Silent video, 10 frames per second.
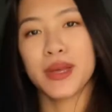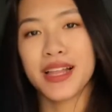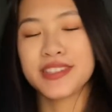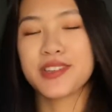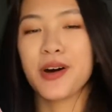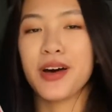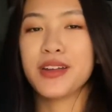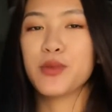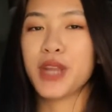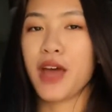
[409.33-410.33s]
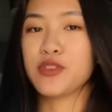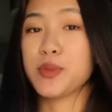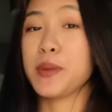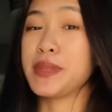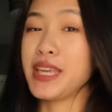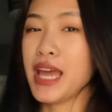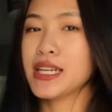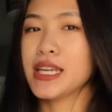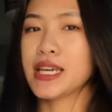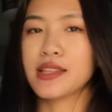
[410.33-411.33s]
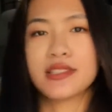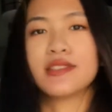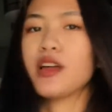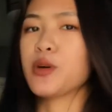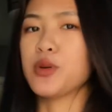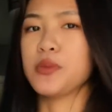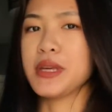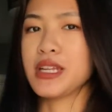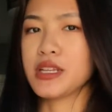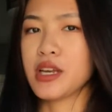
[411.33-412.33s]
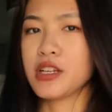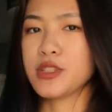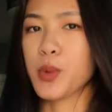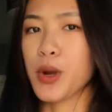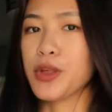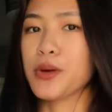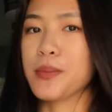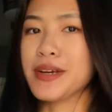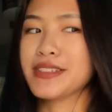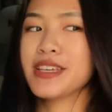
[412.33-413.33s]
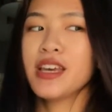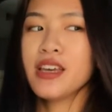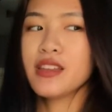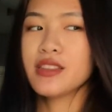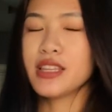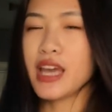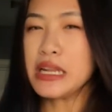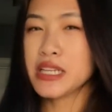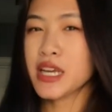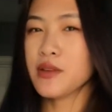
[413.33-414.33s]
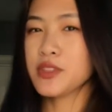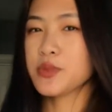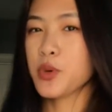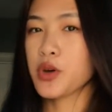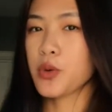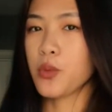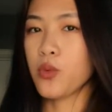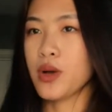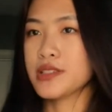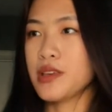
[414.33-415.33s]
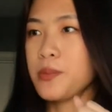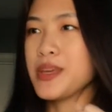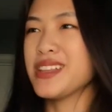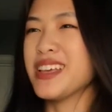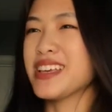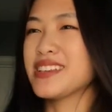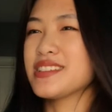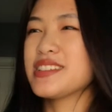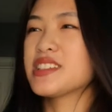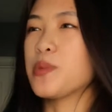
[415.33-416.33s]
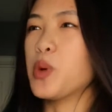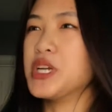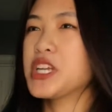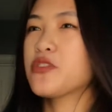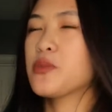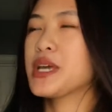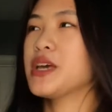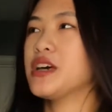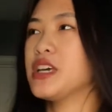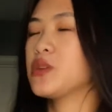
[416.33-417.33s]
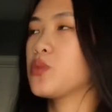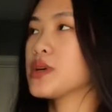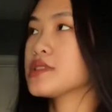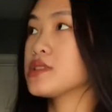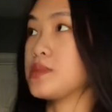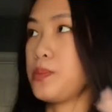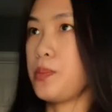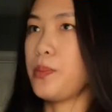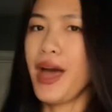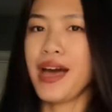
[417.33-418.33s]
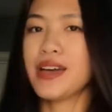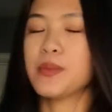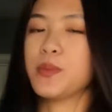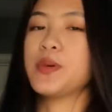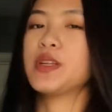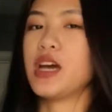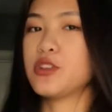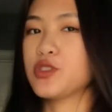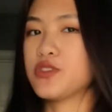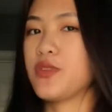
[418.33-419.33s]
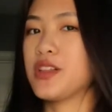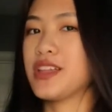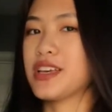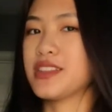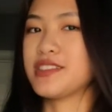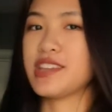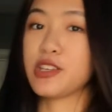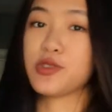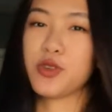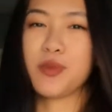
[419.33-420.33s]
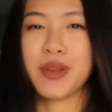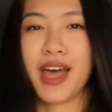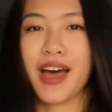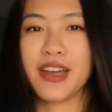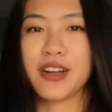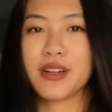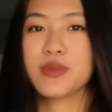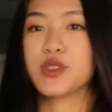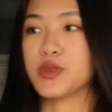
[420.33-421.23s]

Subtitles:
last con would have to be about the ending. This is not going to be any kind of spoiler, but the ending of this book was a bit like disappointing for me. It wasn't bad, but I just felt like the stakes should have been higher to